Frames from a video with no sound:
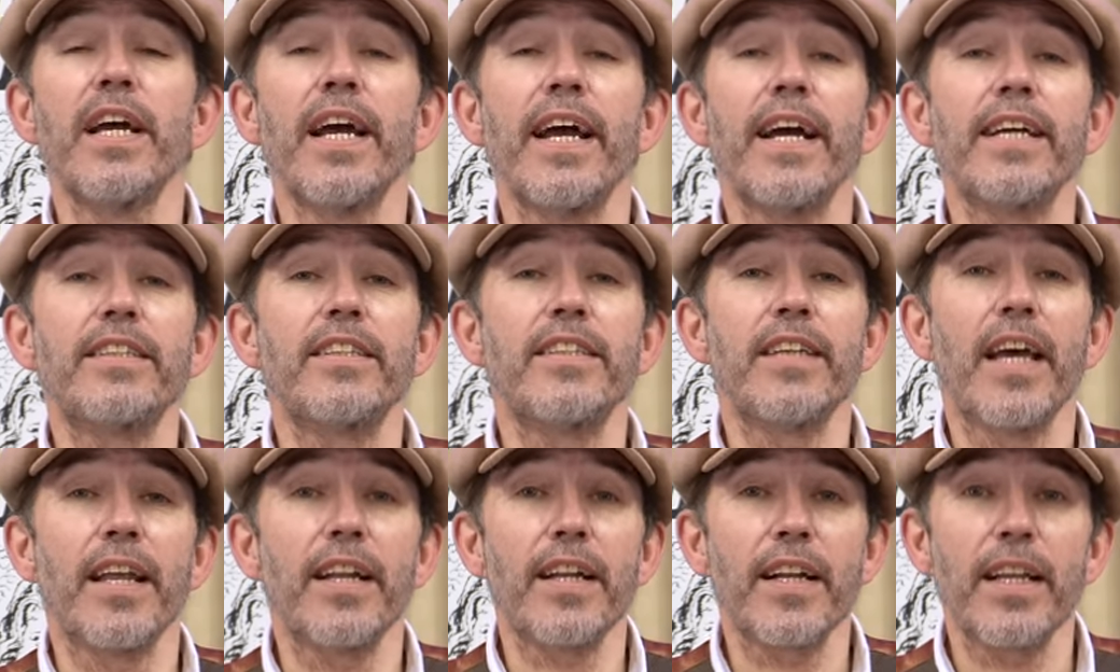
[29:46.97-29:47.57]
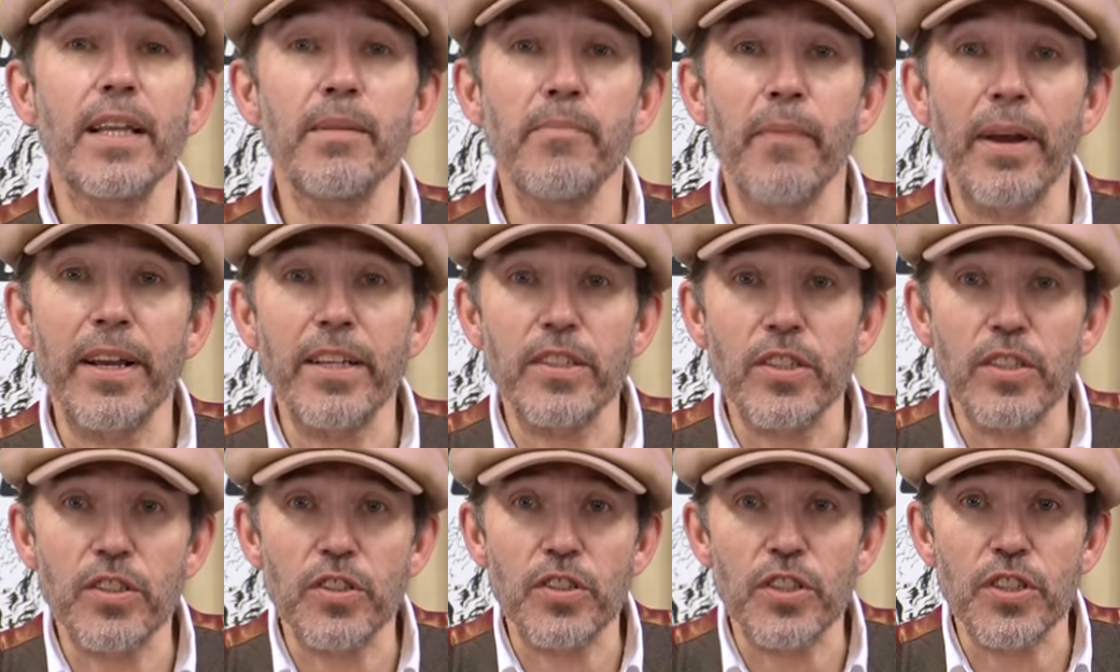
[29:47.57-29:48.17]
It technically
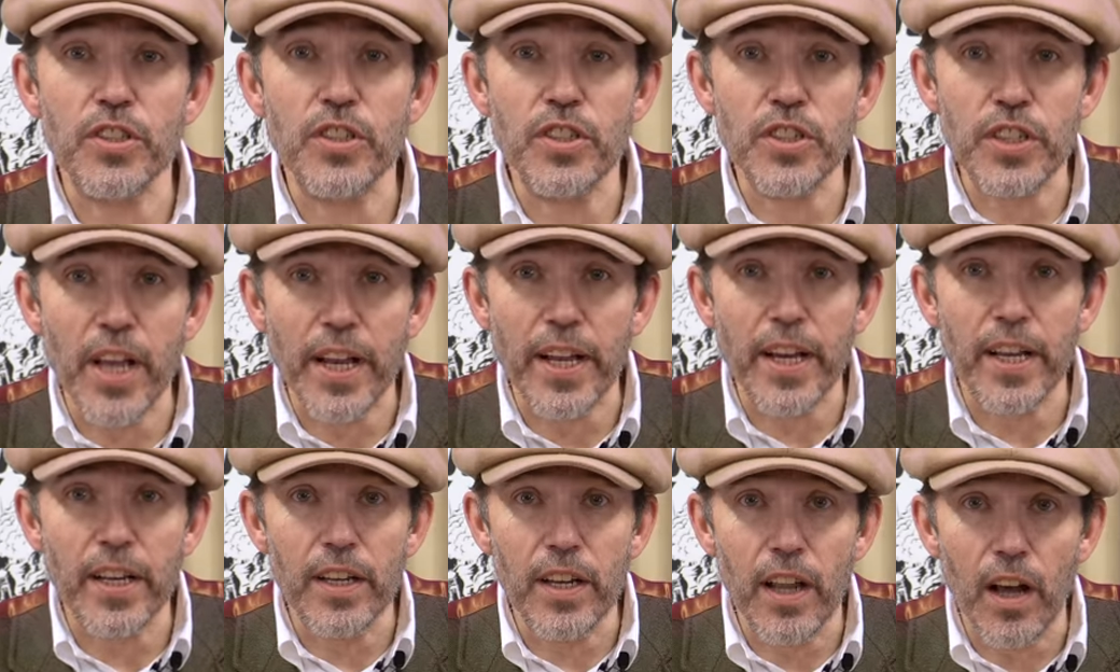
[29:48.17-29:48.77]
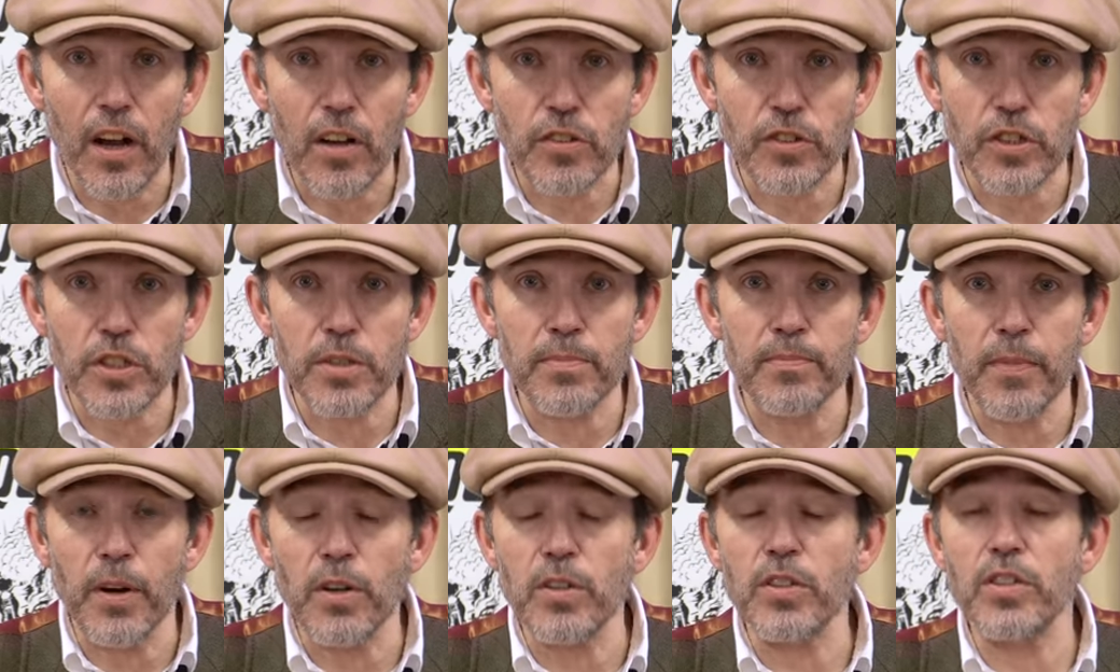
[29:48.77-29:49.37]
makes us the second
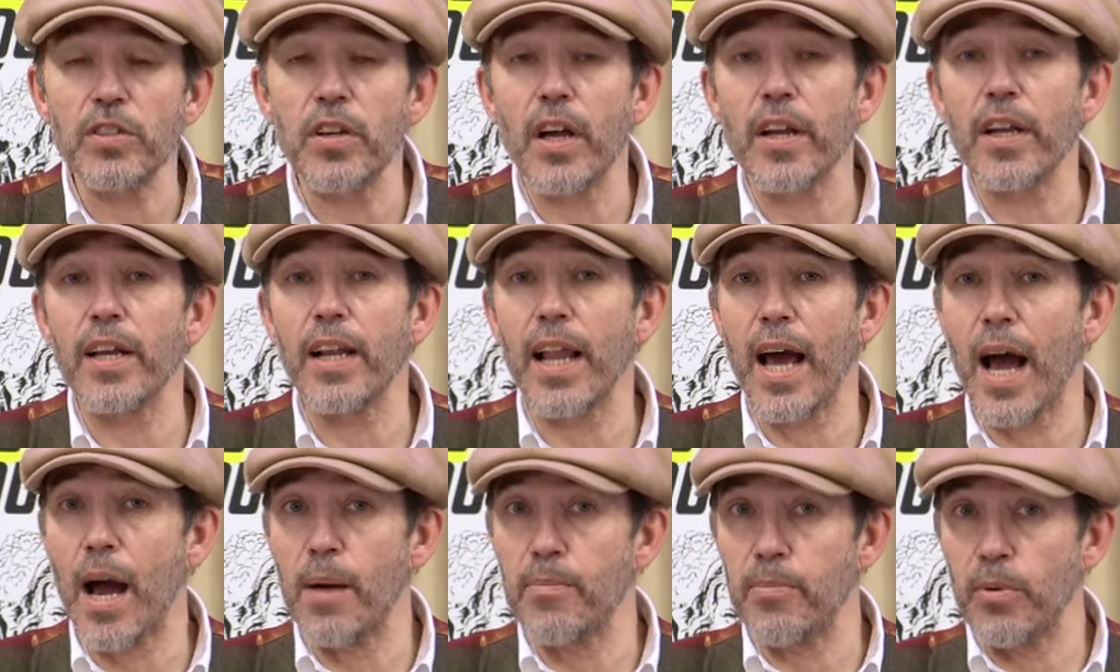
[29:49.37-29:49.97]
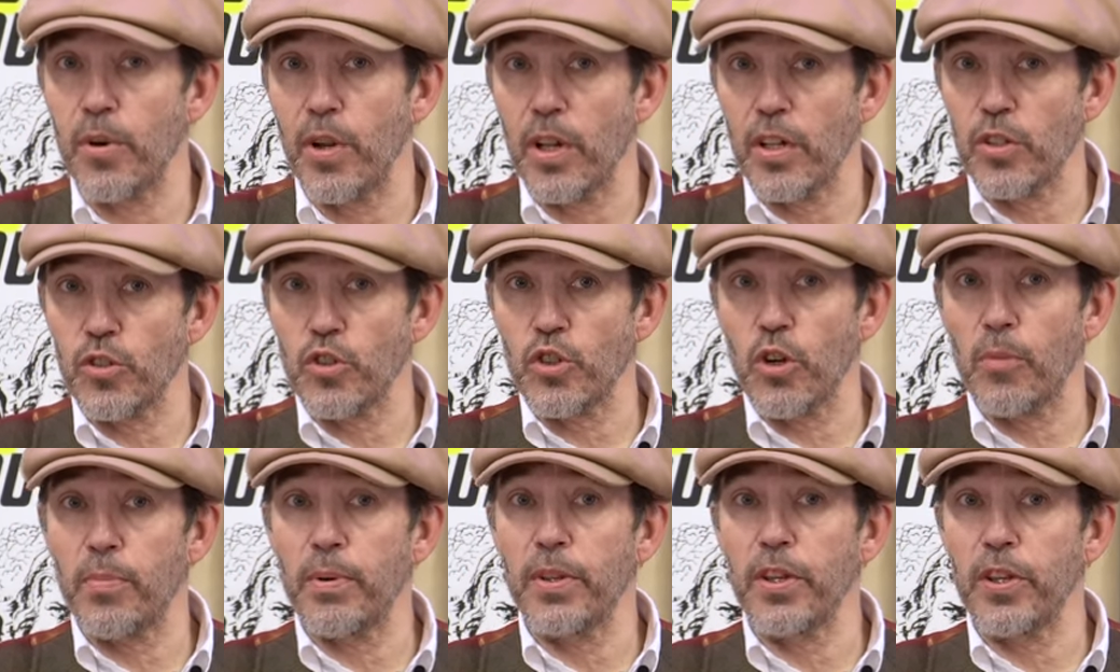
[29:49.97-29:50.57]
largest motorcycle apparel
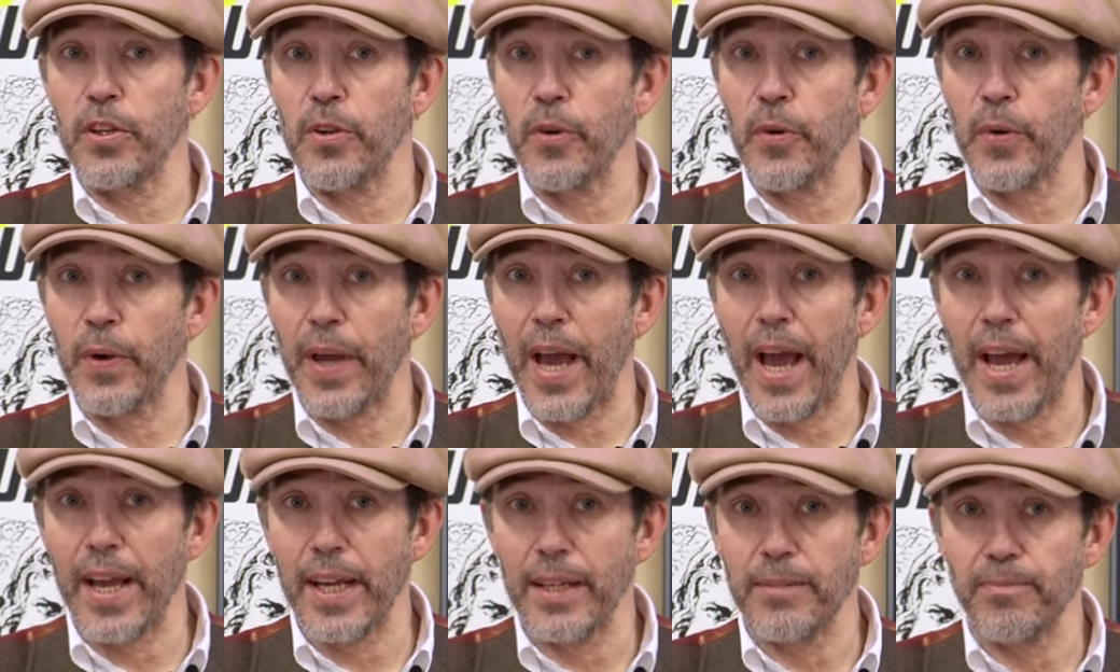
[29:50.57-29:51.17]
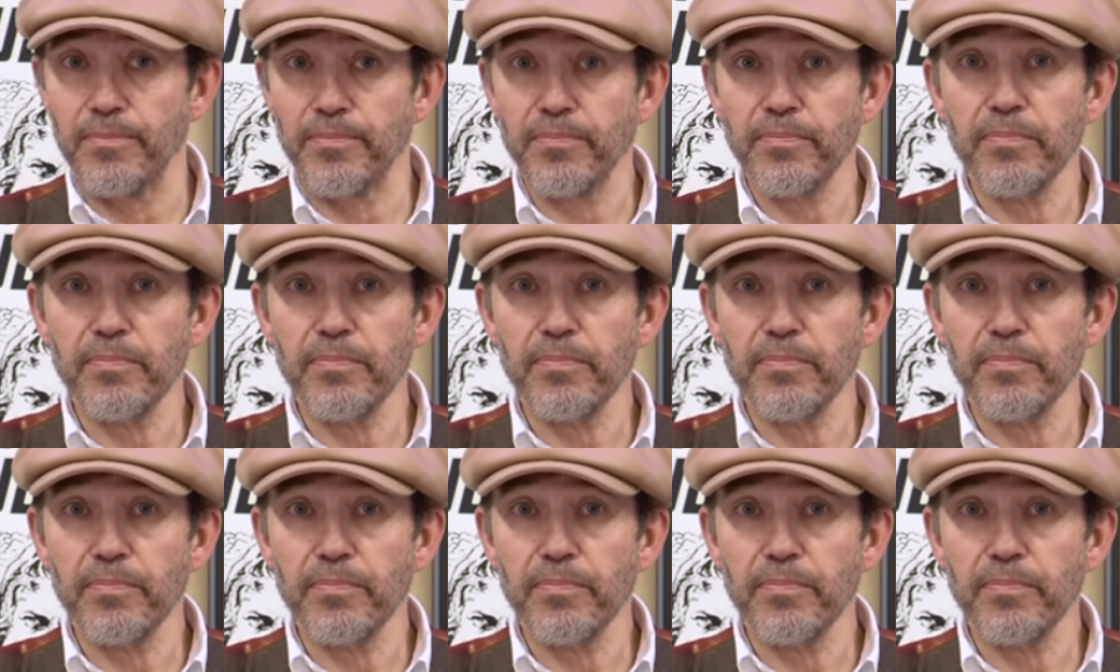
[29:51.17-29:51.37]
shop in the U K.